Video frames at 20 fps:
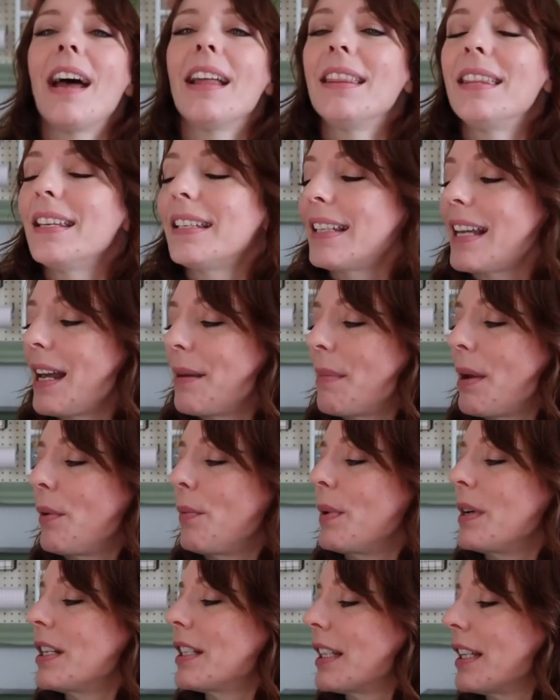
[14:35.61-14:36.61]
had this on my
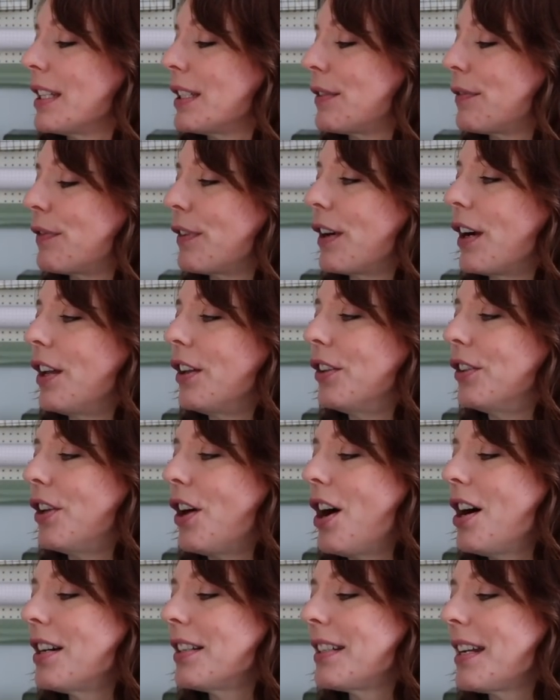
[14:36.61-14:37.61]
wish list for a
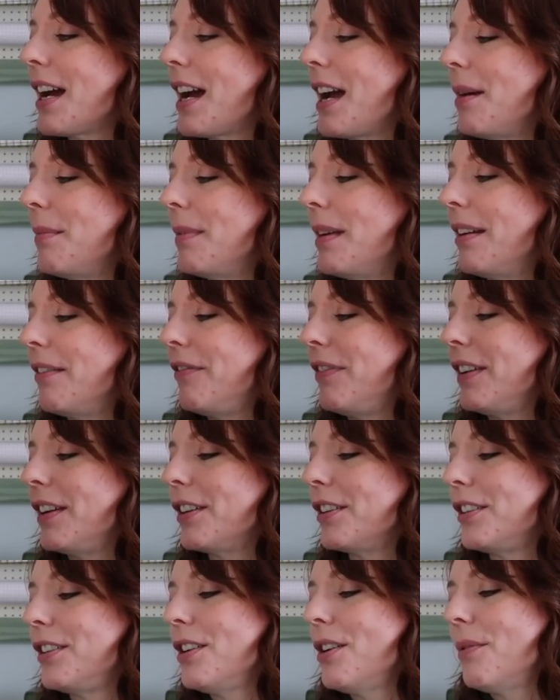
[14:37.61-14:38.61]
long time and I
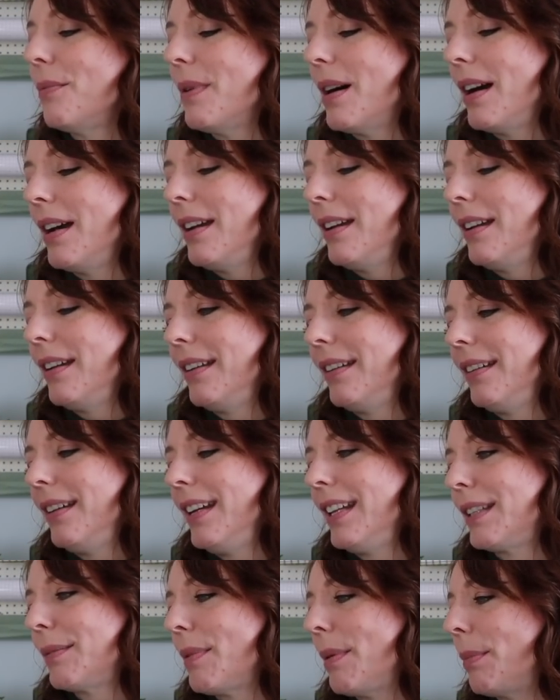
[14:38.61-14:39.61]
figured, you know what?
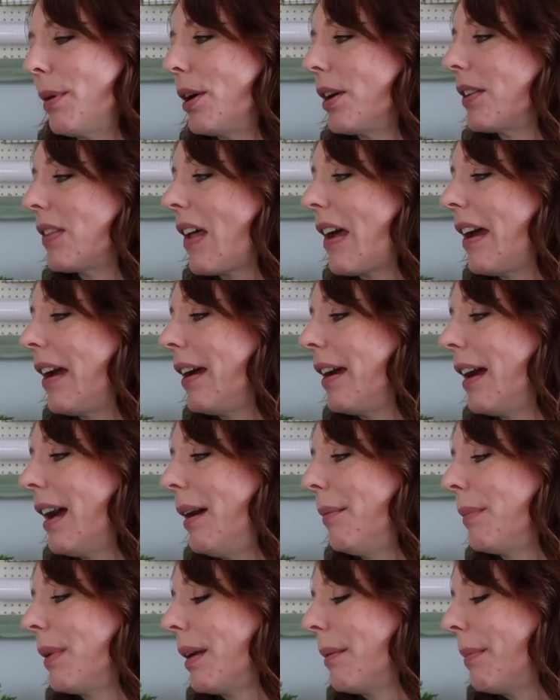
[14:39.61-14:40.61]
It's my birthday.
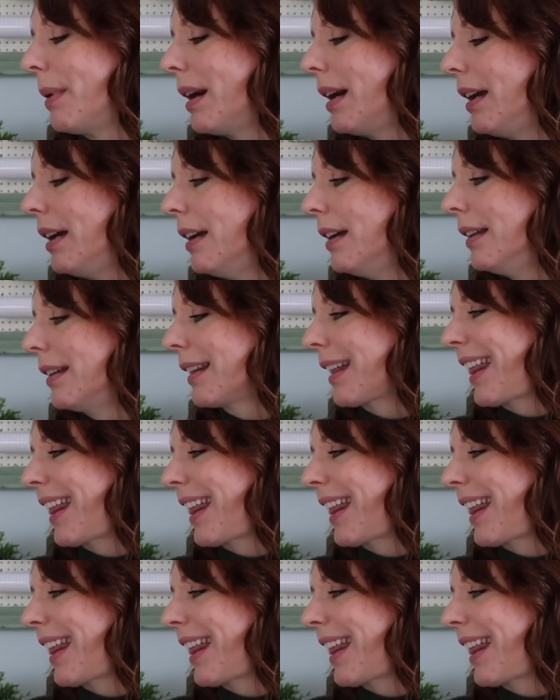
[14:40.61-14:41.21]
I'm gonna buy it.